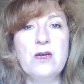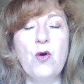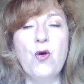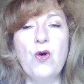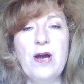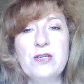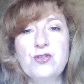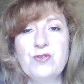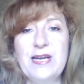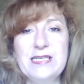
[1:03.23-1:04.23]
or
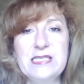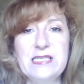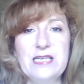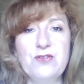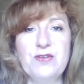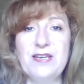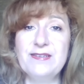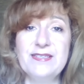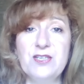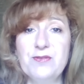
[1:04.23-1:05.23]
should I say the
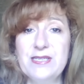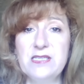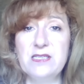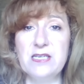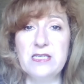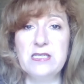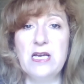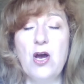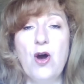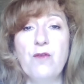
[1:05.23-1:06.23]

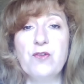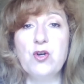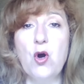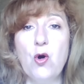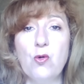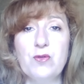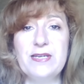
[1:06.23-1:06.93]
characteristic of a cult.